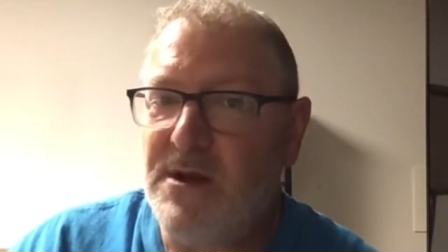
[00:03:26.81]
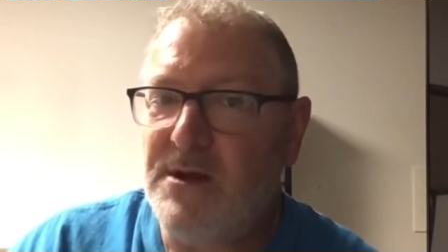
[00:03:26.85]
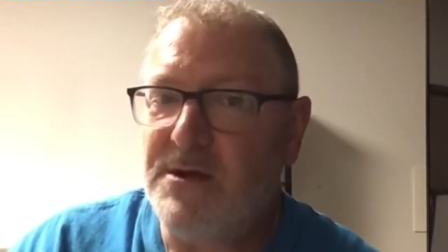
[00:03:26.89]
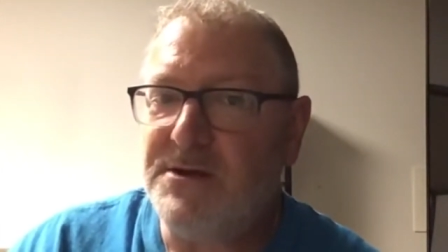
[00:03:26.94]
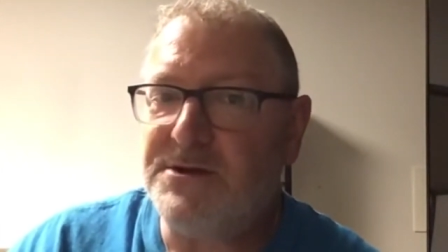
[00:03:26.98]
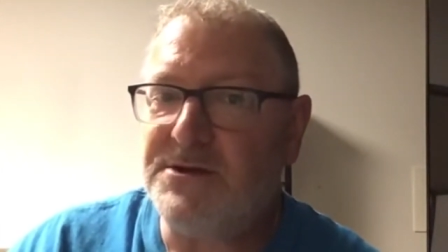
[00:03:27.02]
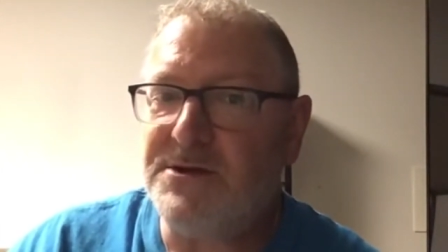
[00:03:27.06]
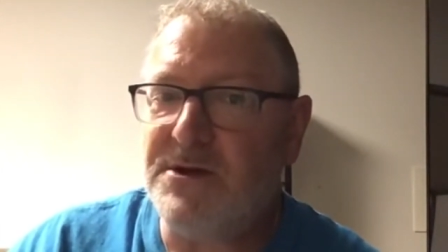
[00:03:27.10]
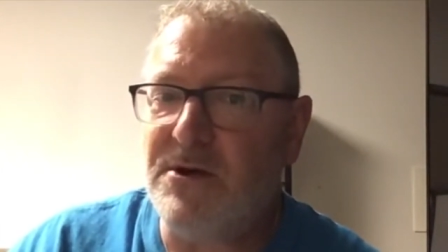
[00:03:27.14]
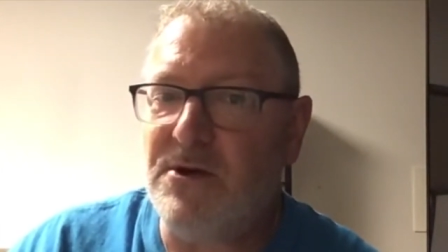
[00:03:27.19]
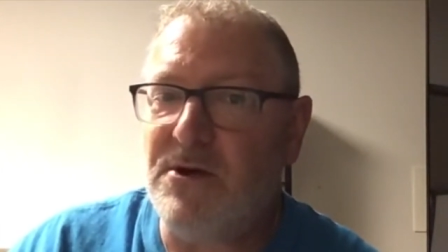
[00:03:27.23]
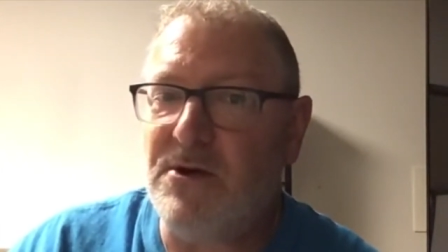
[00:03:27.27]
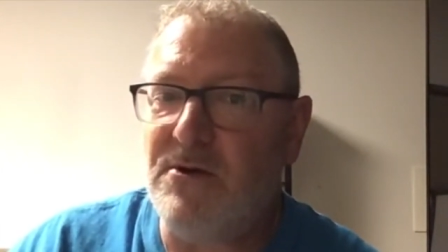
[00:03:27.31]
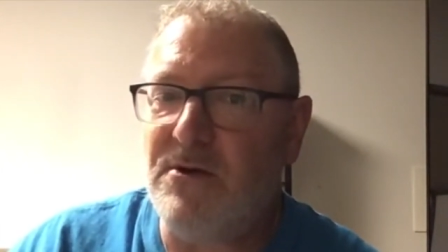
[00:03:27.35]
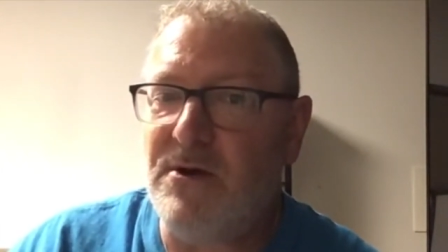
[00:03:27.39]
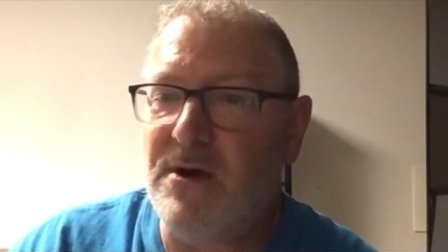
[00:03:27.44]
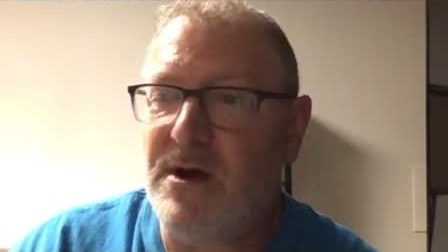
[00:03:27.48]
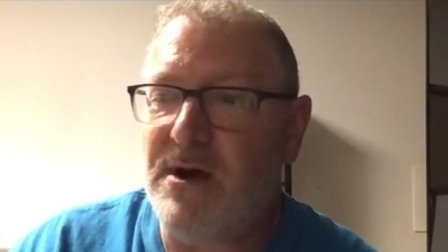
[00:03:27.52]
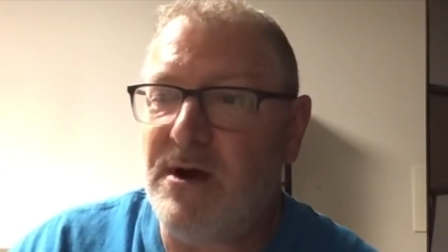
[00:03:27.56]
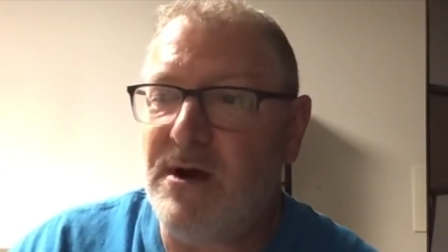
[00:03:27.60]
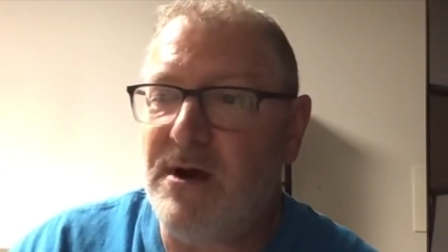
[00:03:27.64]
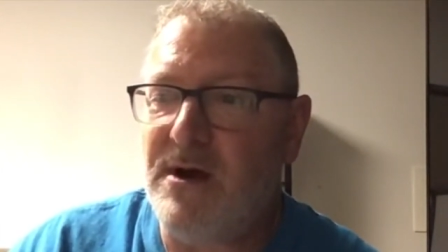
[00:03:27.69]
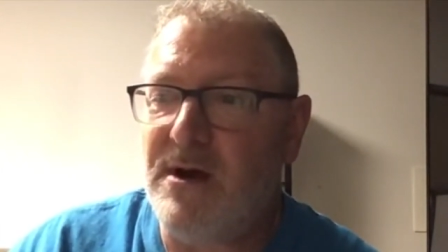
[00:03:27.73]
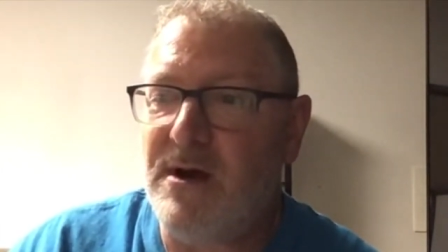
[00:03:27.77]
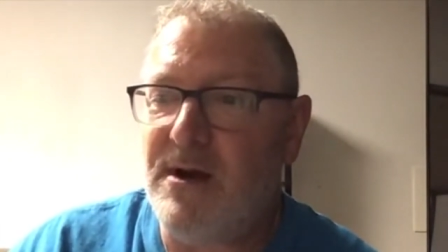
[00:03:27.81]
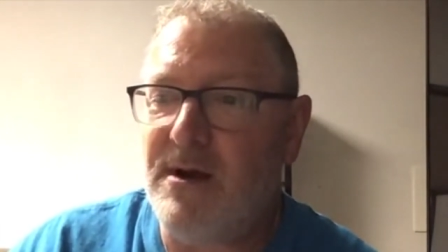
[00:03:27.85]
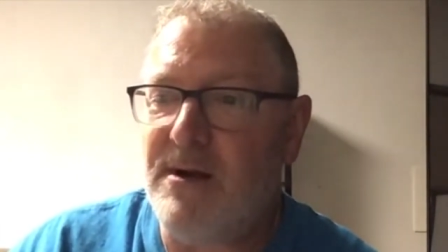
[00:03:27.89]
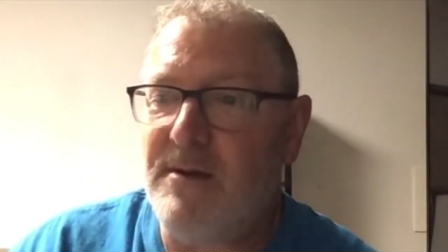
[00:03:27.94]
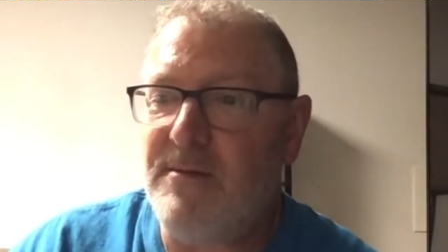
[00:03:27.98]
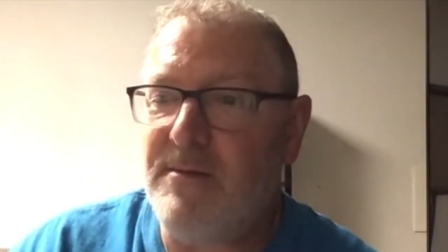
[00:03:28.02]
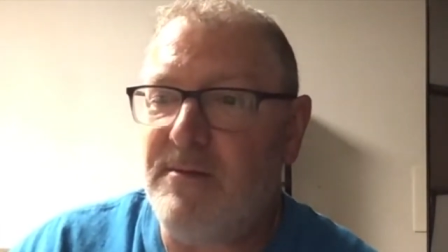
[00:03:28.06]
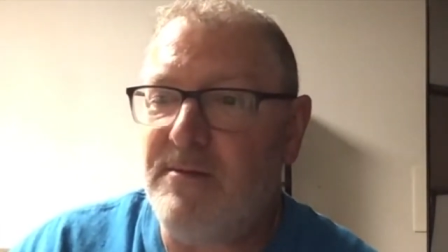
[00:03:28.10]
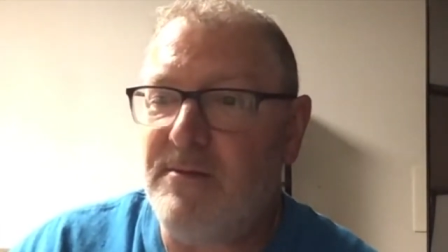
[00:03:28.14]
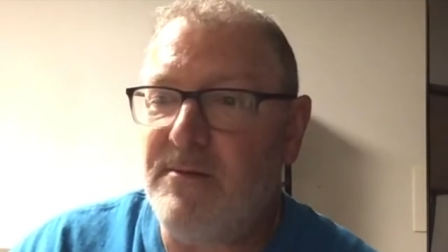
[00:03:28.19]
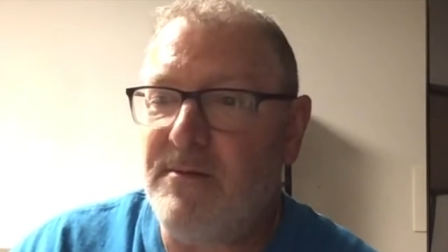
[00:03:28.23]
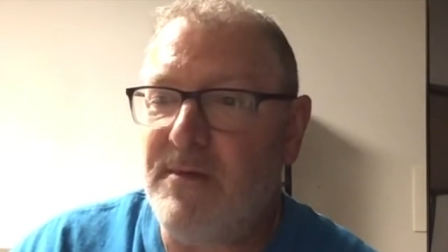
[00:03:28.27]
So uh,
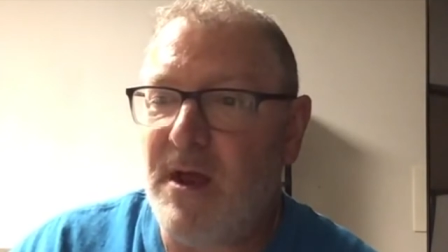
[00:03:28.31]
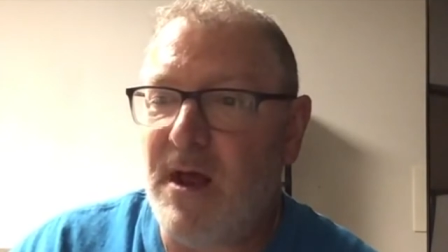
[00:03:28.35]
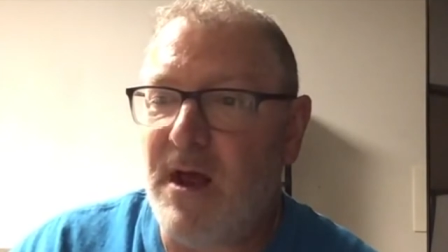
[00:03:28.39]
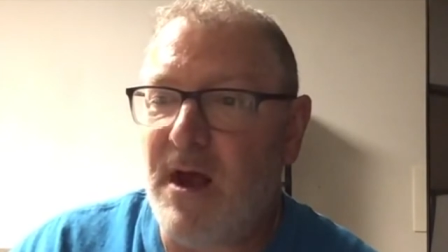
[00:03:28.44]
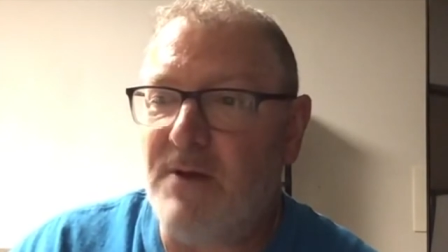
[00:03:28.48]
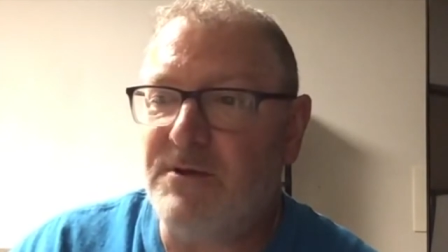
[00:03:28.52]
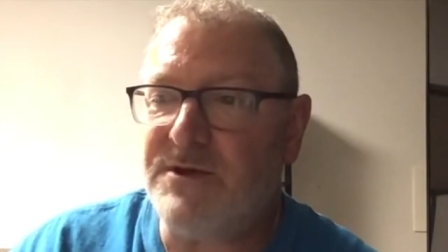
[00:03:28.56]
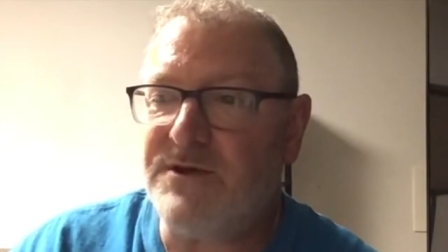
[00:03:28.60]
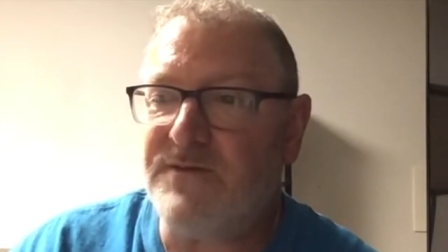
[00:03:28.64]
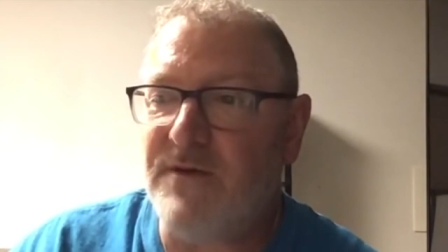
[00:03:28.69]
I was